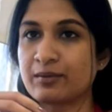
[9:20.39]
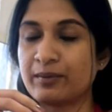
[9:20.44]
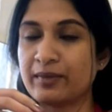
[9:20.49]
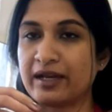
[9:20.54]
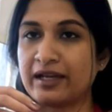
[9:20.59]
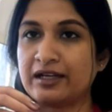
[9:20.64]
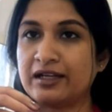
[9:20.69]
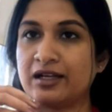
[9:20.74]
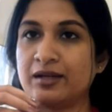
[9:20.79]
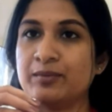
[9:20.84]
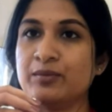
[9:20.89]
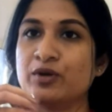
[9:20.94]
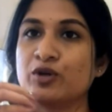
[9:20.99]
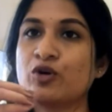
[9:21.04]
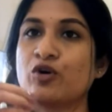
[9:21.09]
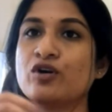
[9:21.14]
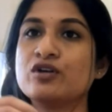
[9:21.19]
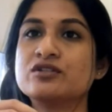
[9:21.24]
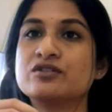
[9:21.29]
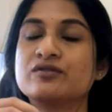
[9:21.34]
mainly
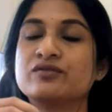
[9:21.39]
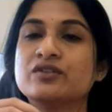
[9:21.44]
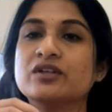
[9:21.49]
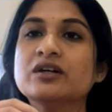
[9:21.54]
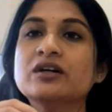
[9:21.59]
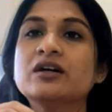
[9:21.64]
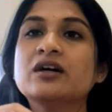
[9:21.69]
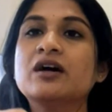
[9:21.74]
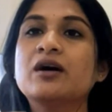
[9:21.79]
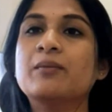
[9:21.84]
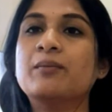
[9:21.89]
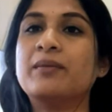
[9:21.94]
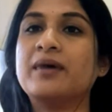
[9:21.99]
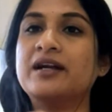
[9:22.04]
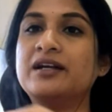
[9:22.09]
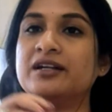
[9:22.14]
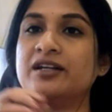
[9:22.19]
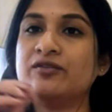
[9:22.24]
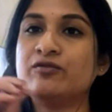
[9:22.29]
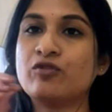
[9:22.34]
because of the
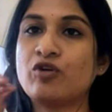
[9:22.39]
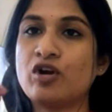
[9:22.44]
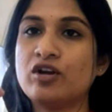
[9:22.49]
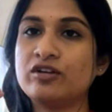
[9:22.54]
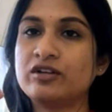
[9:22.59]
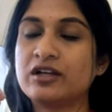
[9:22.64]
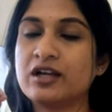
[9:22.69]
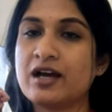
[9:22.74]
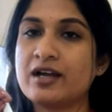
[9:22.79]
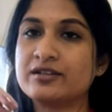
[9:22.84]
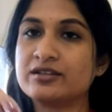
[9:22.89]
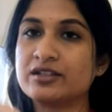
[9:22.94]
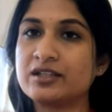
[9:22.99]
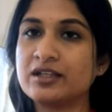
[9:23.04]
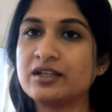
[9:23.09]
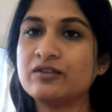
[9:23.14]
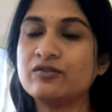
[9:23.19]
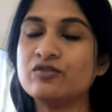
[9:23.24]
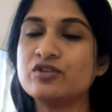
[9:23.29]
multifollicular thing,